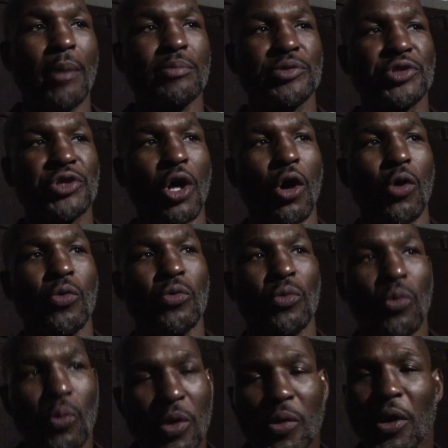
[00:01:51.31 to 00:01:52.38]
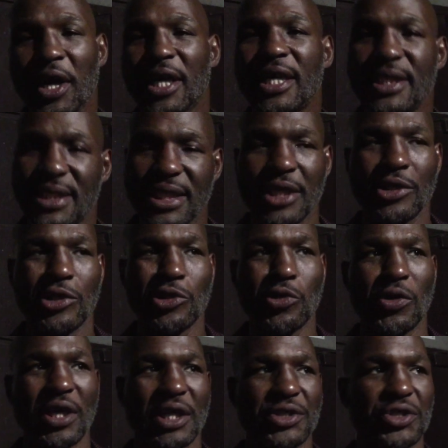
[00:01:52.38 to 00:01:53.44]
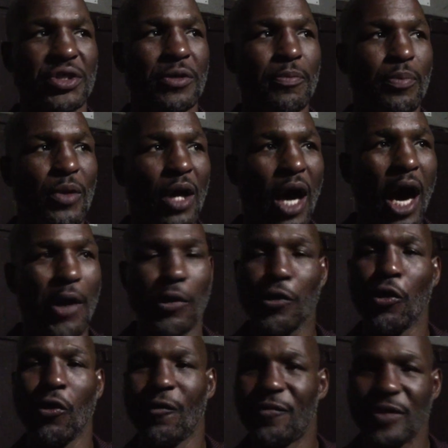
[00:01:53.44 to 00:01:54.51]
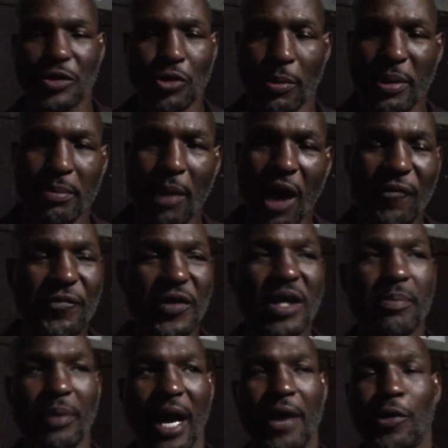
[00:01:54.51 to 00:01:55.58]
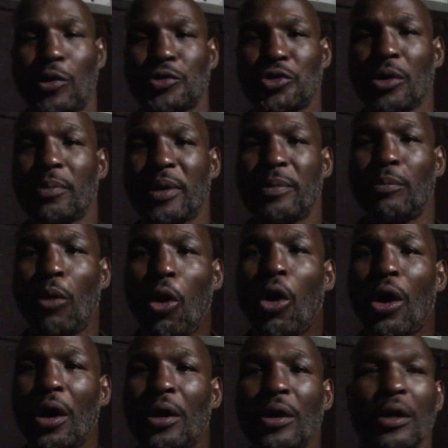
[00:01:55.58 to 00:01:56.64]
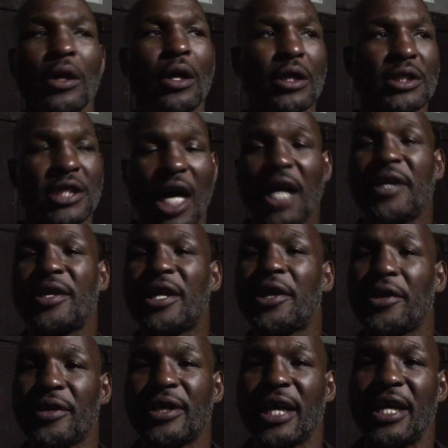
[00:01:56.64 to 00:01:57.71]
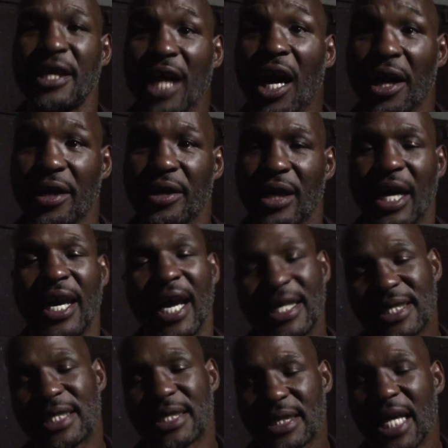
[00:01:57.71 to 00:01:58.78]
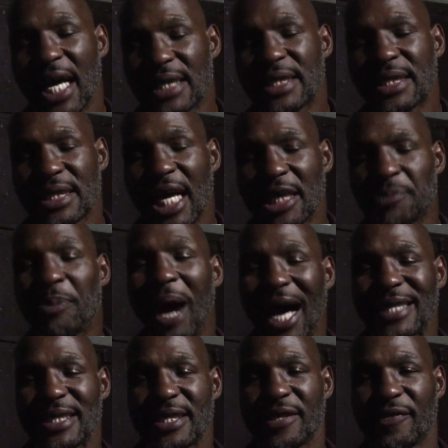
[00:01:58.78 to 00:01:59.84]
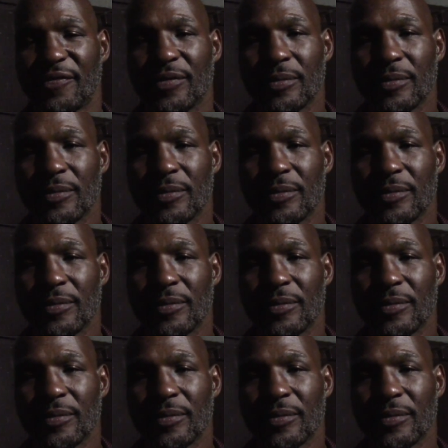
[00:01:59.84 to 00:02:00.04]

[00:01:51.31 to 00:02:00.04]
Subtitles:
So we want to continue to do this. I don't know if it's going to be monthly, but I know it's going to be more done than none, and that's positive.